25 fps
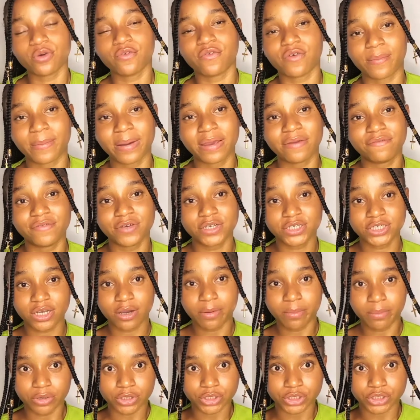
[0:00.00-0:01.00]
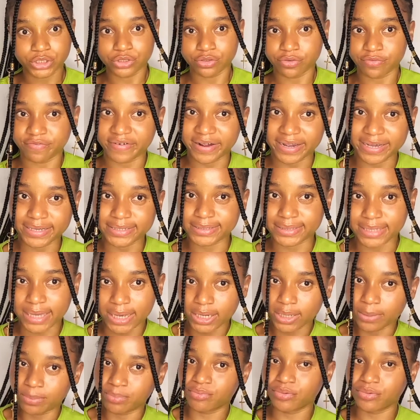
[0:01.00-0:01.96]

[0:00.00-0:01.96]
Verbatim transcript: for my facial moisturizer the